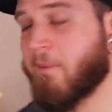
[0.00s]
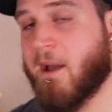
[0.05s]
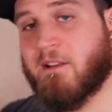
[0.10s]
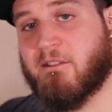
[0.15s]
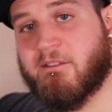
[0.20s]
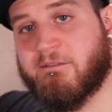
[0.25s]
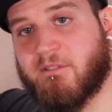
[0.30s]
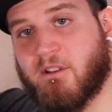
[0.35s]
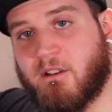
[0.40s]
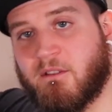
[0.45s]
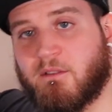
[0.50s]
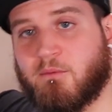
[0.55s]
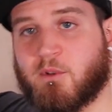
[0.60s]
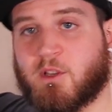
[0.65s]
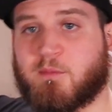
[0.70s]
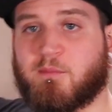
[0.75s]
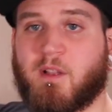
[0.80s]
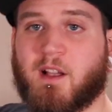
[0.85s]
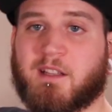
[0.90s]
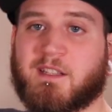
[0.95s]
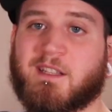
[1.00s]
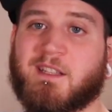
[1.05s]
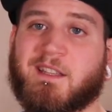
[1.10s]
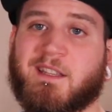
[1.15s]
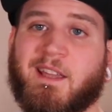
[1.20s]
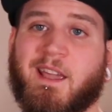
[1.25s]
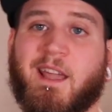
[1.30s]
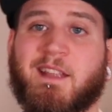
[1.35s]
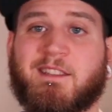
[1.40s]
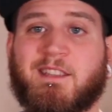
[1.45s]
the microphone, which plugs into
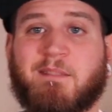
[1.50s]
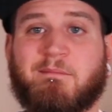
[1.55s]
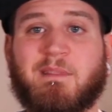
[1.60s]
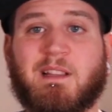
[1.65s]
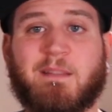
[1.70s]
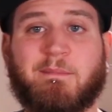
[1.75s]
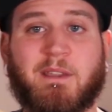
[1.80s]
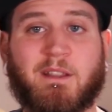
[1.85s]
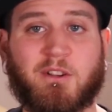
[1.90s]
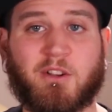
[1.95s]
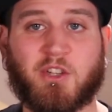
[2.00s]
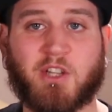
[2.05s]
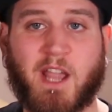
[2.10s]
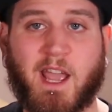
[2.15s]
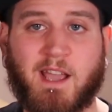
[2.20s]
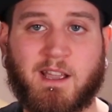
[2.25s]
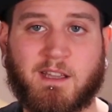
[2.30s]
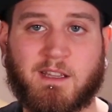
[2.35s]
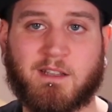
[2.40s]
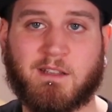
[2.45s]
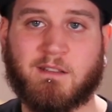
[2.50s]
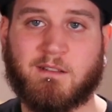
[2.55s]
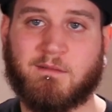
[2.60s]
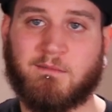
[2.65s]
the 18mm jack.